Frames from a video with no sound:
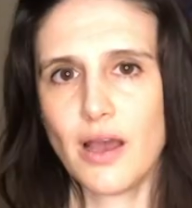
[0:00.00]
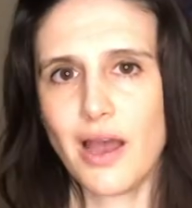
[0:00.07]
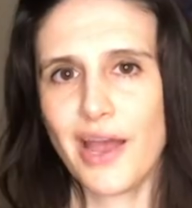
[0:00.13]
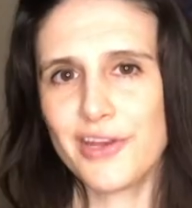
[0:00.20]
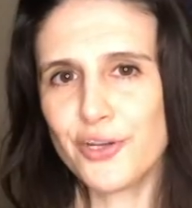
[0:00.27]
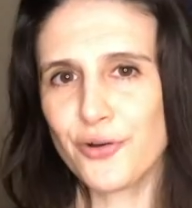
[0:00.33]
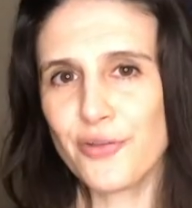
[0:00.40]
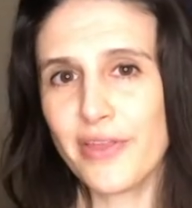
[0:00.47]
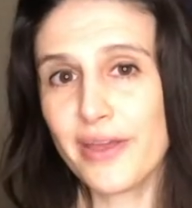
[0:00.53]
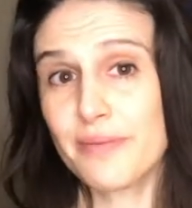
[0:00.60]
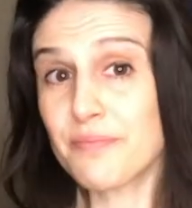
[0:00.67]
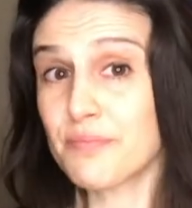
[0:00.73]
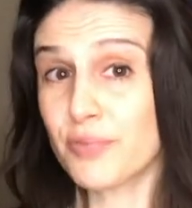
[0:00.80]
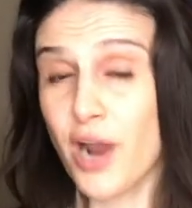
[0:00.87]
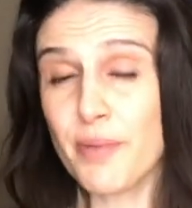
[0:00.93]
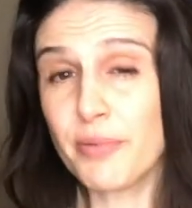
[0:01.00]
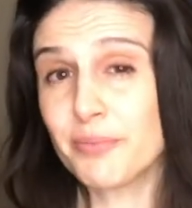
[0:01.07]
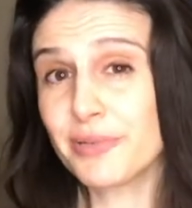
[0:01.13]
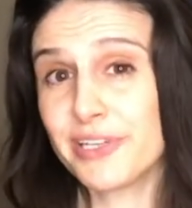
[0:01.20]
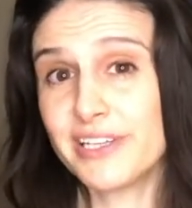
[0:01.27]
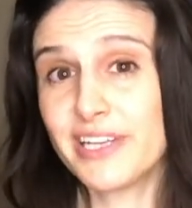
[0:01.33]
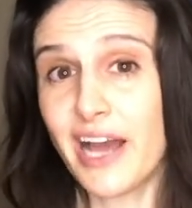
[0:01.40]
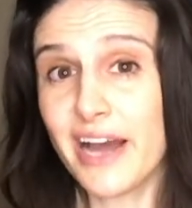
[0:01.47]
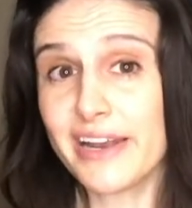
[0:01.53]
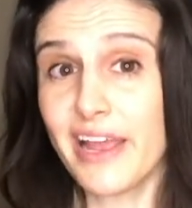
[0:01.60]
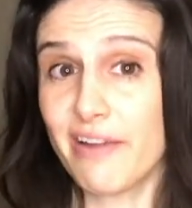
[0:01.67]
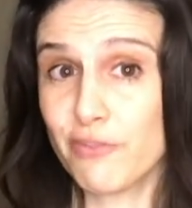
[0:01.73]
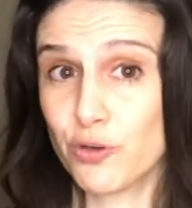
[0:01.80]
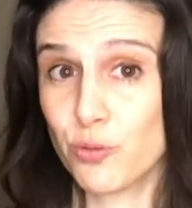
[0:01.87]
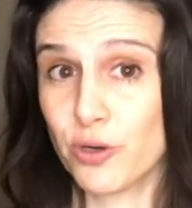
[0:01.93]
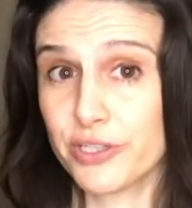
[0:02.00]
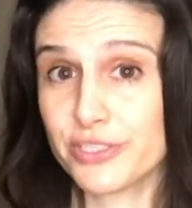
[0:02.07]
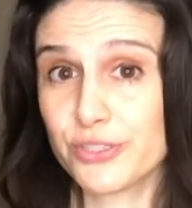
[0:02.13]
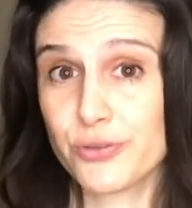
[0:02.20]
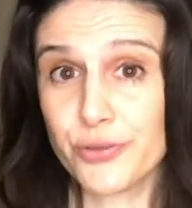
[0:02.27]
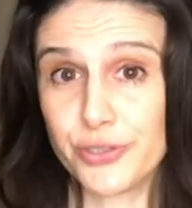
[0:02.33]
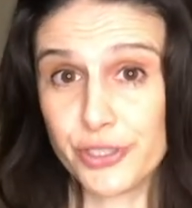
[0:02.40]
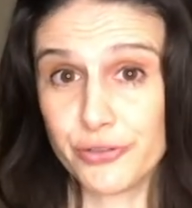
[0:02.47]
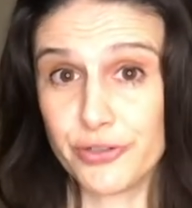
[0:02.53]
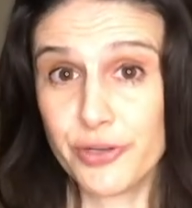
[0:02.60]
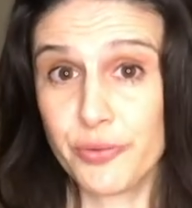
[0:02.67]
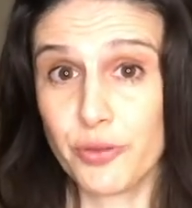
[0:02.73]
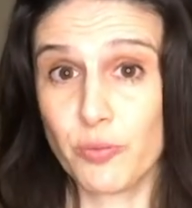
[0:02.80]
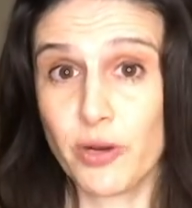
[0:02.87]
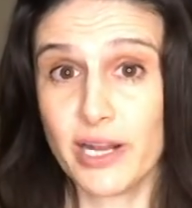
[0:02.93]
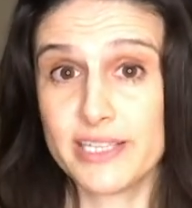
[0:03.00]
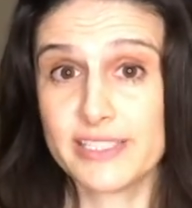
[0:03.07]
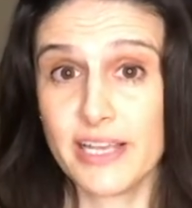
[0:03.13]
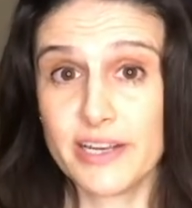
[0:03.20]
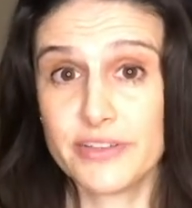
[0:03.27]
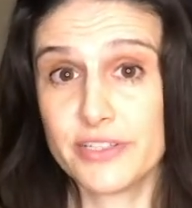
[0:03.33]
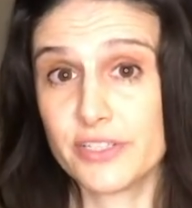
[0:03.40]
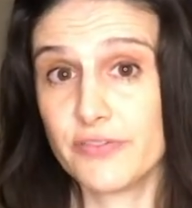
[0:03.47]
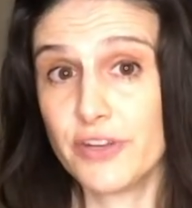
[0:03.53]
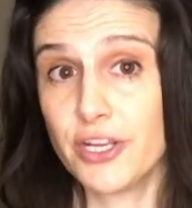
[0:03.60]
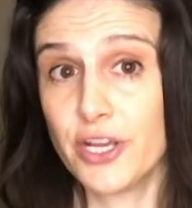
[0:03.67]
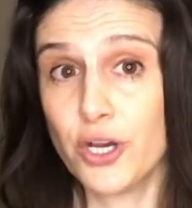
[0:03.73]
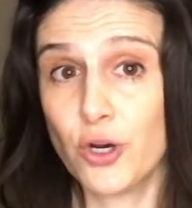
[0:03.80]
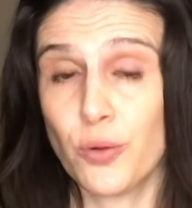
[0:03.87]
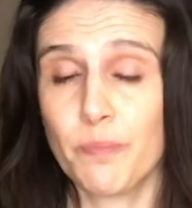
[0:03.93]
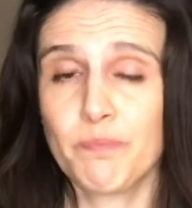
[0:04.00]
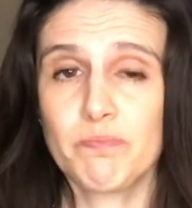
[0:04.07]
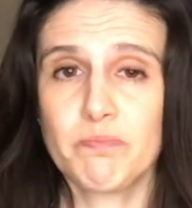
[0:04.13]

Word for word: I know that probably not everyone is going to agree with what I said in this video.